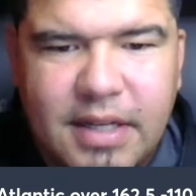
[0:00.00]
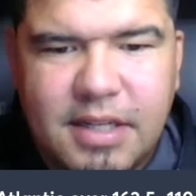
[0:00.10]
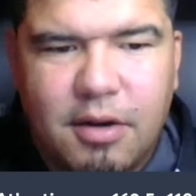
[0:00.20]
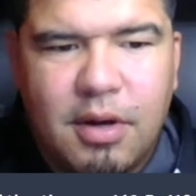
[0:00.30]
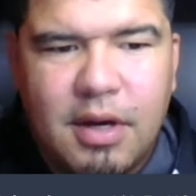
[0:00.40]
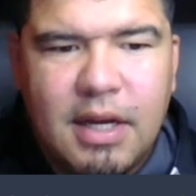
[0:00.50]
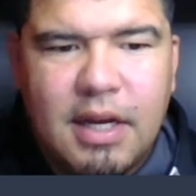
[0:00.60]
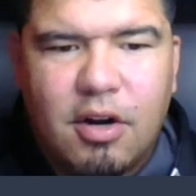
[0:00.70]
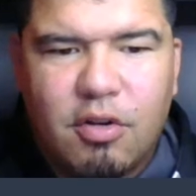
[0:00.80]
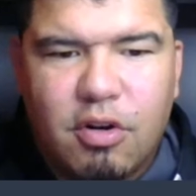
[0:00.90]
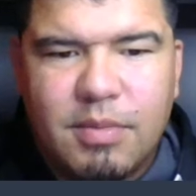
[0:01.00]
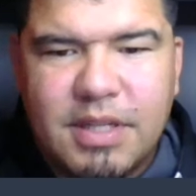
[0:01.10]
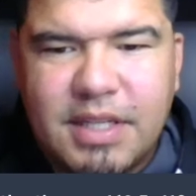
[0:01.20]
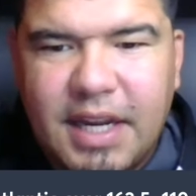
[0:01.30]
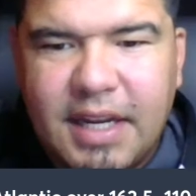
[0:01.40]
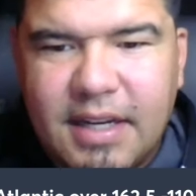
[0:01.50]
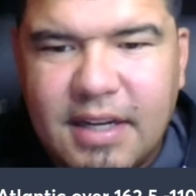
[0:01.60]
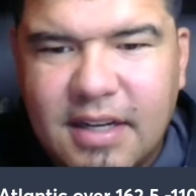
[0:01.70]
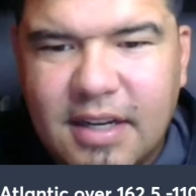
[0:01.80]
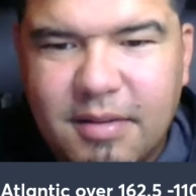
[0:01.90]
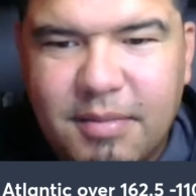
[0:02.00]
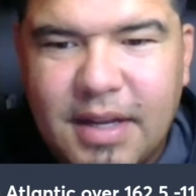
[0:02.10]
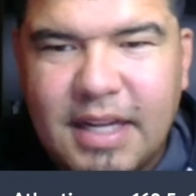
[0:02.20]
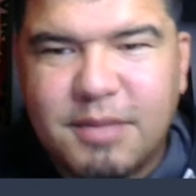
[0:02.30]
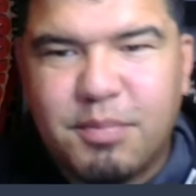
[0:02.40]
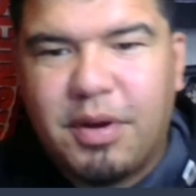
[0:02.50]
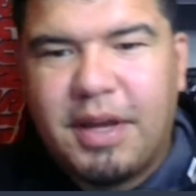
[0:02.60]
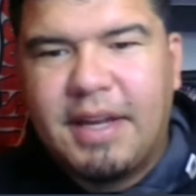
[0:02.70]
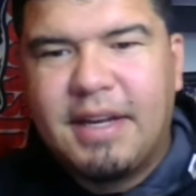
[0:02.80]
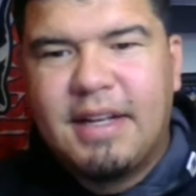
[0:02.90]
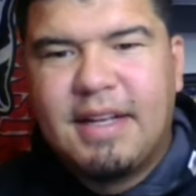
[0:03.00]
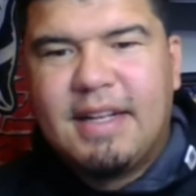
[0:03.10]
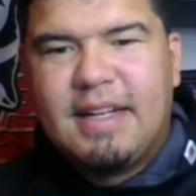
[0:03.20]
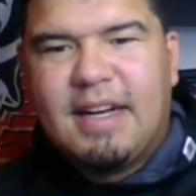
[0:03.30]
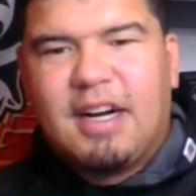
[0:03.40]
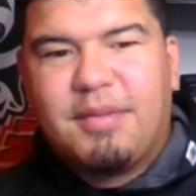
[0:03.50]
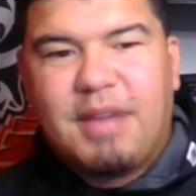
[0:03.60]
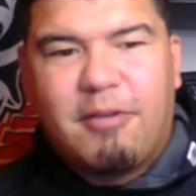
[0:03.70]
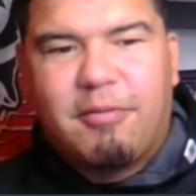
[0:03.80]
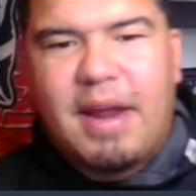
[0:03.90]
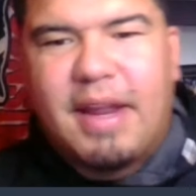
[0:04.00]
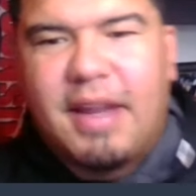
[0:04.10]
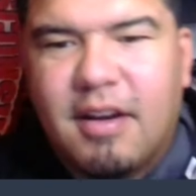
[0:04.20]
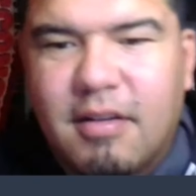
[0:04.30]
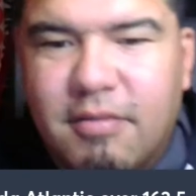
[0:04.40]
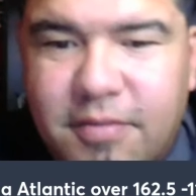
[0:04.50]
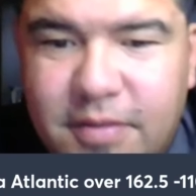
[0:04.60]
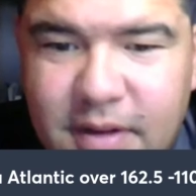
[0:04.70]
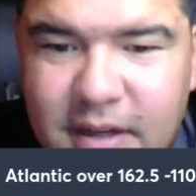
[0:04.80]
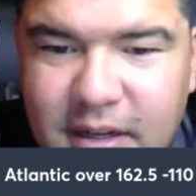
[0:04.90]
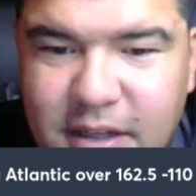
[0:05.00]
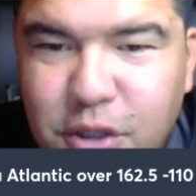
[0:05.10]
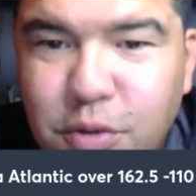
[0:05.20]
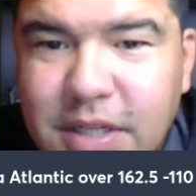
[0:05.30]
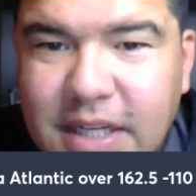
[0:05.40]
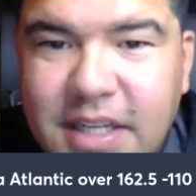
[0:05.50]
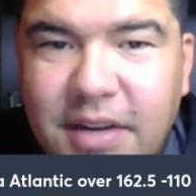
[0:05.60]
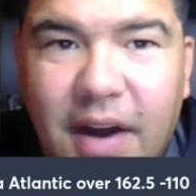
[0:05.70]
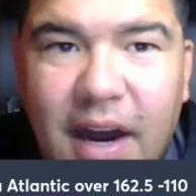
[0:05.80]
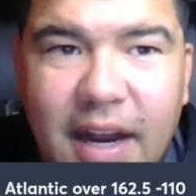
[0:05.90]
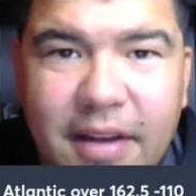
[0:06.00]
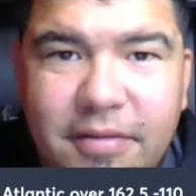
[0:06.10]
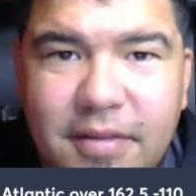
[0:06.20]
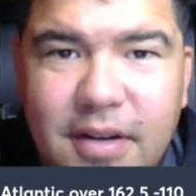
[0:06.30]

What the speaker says: So Oklahoma State has played a net ranking of 265